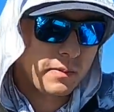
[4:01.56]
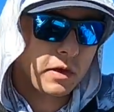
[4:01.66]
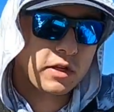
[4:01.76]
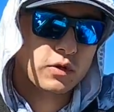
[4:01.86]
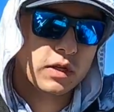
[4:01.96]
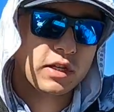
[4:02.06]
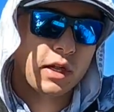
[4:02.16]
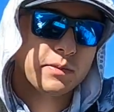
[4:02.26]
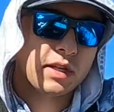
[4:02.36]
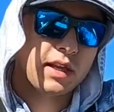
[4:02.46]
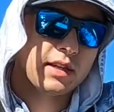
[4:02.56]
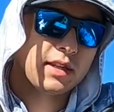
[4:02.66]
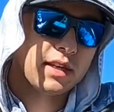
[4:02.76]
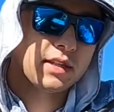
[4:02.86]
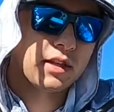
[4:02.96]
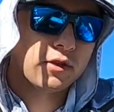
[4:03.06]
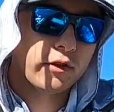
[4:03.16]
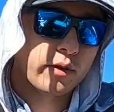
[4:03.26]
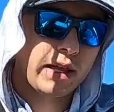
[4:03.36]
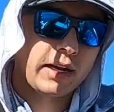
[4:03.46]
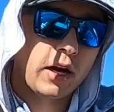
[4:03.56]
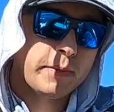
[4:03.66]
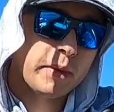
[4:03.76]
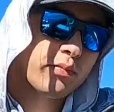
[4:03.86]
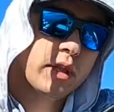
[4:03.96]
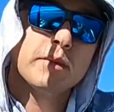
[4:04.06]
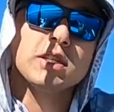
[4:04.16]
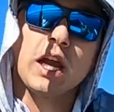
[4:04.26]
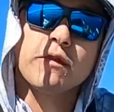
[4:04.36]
Gonna switch it up to this. This is the lure that caught me pretty much